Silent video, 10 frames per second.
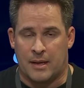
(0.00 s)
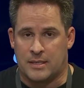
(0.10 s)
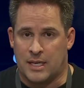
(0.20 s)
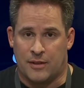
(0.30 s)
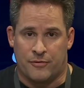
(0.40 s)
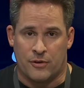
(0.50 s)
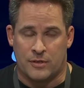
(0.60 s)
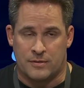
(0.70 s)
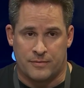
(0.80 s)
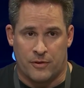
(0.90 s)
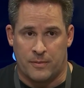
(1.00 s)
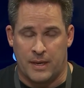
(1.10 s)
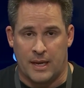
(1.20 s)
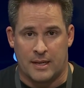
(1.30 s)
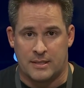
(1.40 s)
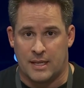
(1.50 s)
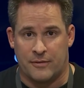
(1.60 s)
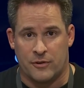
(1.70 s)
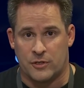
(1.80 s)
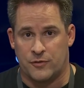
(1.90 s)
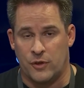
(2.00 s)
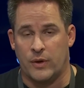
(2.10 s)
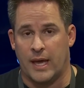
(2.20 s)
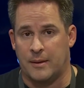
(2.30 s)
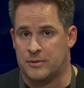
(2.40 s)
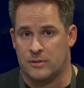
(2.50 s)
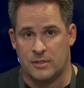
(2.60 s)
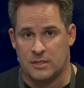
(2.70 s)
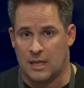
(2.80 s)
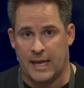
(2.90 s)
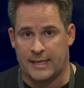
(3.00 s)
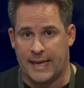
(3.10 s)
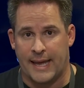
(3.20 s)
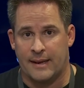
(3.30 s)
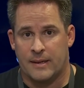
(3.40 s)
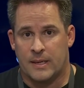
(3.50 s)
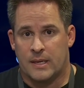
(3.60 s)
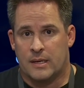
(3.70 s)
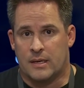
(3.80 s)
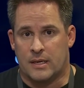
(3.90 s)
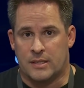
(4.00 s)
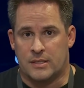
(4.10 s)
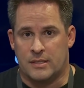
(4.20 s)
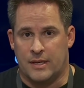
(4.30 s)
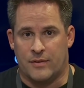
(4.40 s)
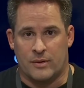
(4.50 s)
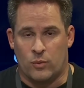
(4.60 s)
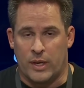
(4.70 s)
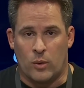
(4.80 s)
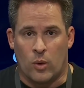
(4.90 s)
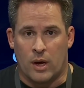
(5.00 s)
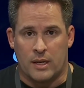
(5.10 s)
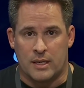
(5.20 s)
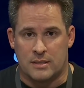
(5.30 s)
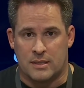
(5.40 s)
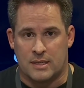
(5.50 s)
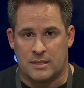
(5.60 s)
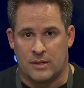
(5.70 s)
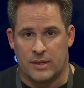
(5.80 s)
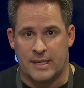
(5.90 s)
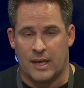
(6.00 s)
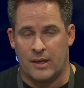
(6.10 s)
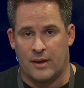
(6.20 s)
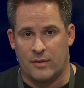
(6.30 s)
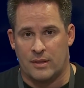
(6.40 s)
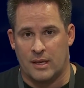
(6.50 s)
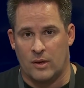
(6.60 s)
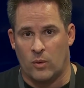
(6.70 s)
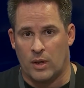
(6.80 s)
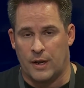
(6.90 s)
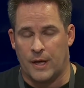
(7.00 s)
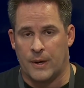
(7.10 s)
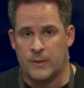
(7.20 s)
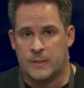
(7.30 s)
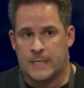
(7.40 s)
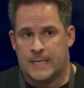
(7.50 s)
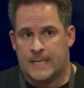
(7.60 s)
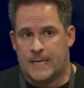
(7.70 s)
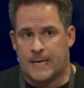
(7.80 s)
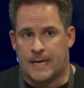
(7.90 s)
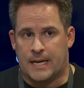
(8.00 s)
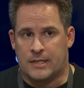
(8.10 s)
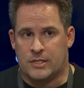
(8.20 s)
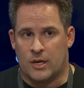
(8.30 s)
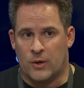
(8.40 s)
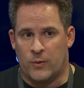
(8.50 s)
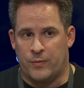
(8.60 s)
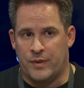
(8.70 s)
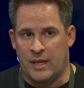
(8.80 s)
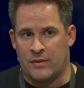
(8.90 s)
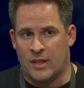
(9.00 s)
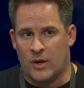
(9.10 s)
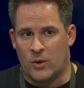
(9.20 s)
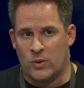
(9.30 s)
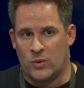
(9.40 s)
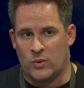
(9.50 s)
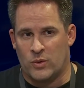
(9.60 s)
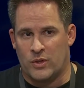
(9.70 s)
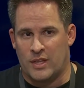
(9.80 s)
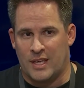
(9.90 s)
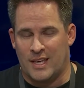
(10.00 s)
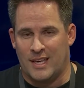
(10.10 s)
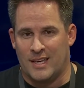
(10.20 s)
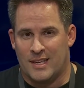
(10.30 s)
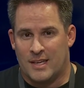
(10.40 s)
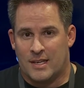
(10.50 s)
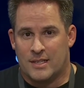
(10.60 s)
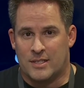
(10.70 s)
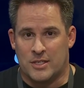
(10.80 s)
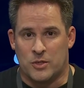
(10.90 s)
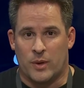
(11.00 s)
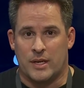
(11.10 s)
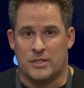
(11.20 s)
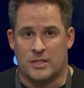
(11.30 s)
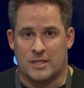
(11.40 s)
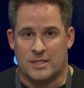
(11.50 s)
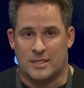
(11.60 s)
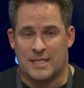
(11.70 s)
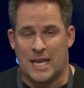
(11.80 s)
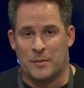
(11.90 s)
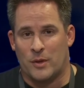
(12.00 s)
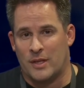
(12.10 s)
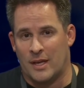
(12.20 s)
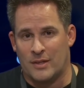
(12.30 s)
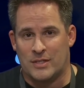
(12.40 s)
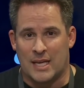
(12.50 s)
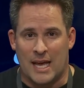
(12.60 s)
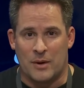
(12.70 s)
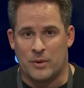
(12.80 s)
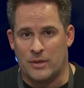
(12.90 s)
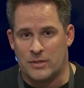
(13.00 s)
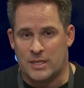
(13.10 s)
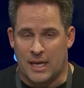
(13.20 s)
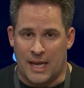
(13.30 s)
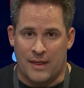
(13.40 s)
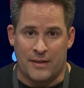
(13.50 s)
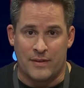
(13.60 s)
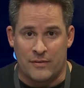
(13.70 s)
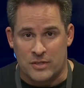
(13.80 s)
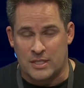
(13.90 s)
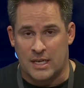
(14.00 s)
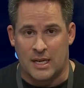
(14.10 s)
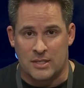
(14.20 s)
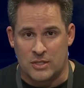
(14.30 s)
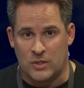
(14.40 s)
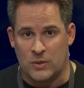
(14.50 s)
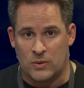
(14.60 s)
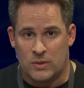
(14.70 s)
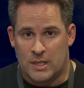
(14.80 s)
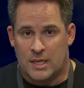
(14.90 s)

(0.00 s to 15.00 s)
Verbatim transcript: I'd say the first for me, I'd say the first few games are just like that because even week one doesn't necessarily tell you everything you want to know. Uh, so even though the situation is the same on the other side where you say, yeah, they've never seen us do,